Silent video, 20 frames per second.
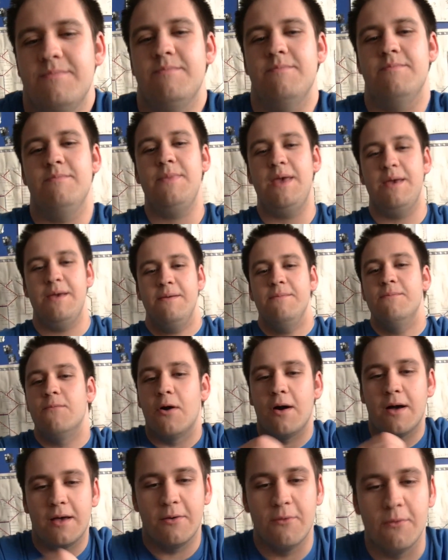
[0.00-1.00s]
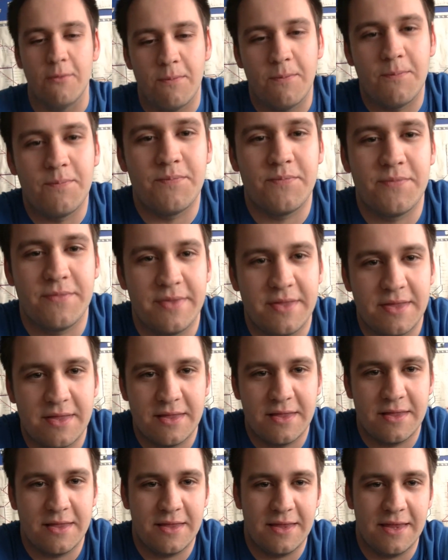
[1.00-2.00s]
Meanwhile,
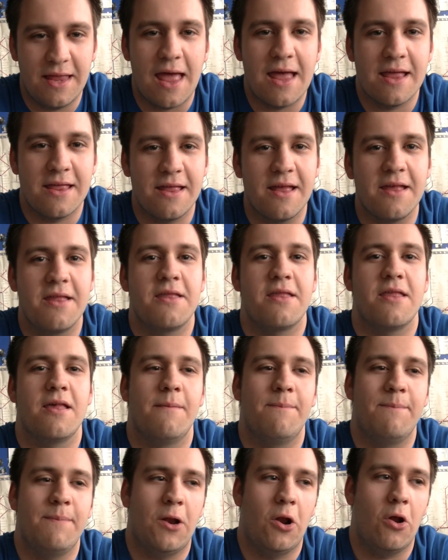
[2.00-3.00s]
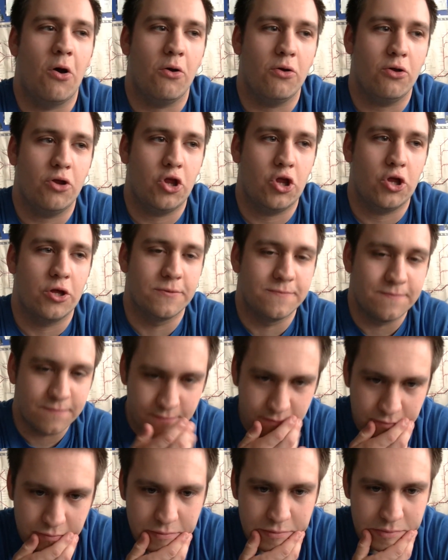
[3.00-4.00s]
there's this subplot.
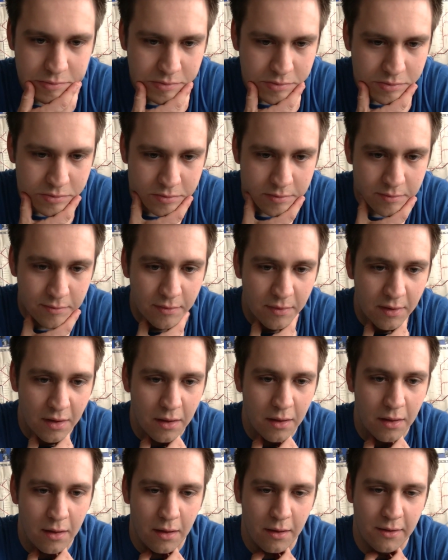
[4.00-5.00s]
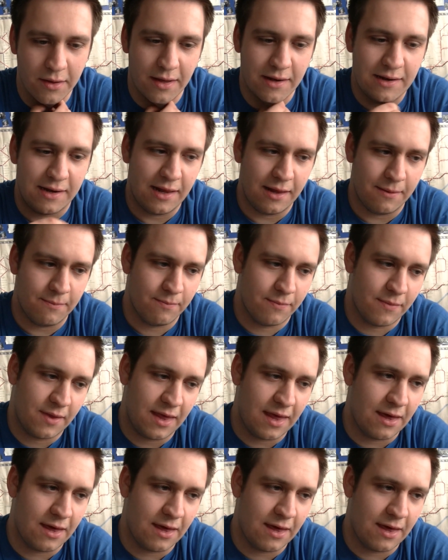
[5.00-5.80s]
Oh yeah, Liam